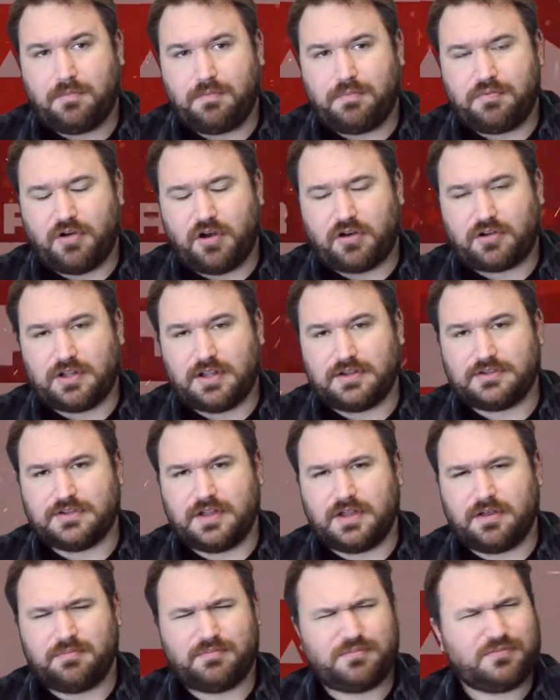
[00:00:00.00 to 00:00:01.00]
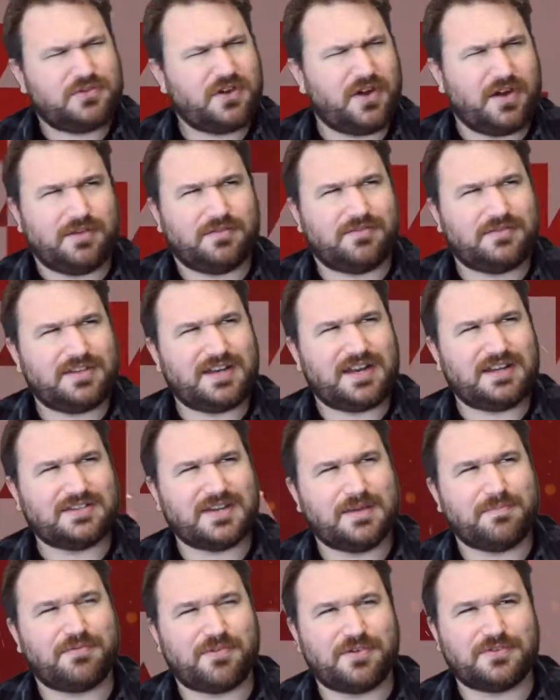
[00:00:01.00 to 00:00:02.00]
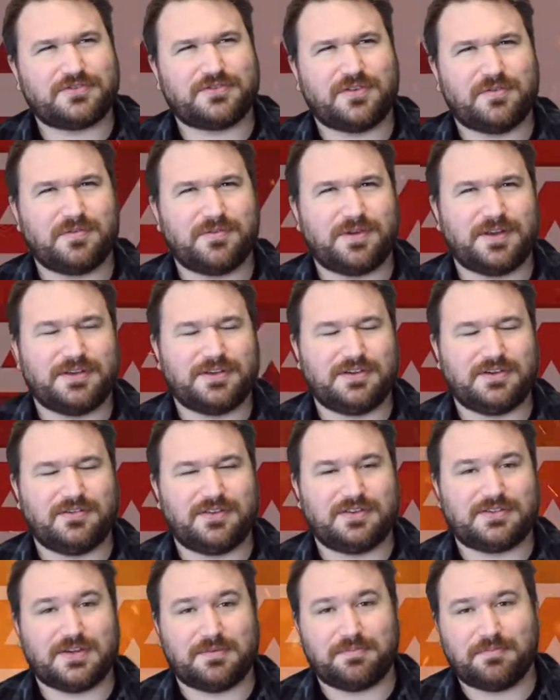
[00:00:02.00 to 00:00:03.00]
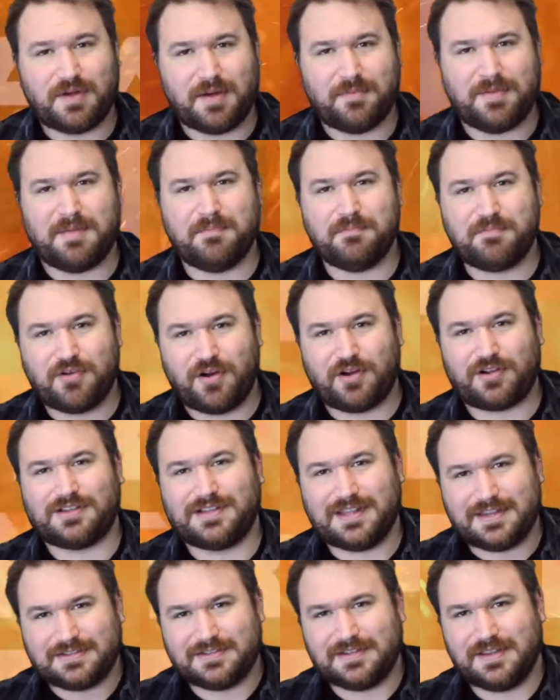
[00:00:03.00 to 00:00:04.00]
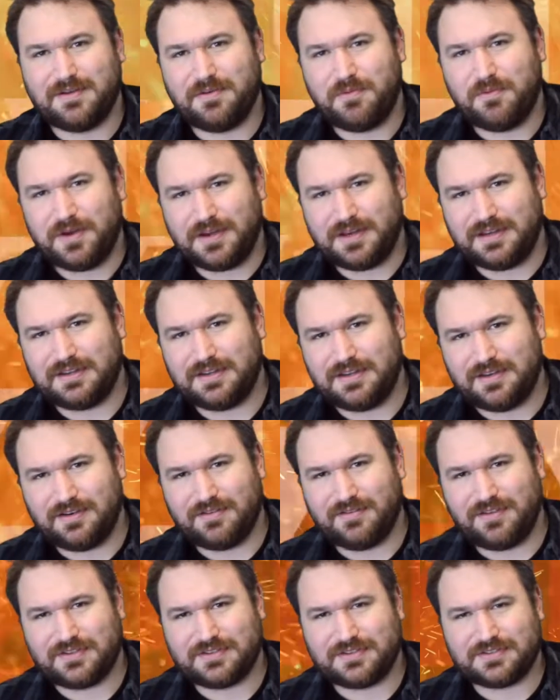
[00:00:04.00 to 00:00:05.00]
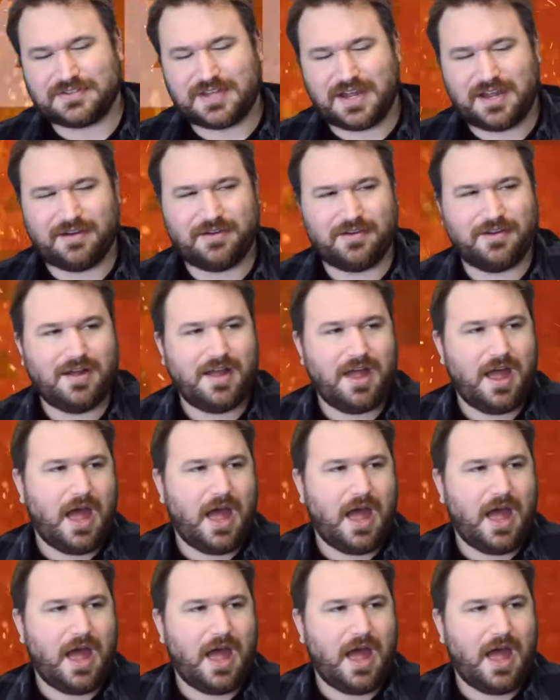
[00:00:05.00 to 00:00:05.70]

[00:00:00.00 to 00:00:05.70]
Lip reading: Brock Lesnar. Sorry, did I say Braun Strowman winning the Universal title? I meant Brock Lesnar winning the Universal title.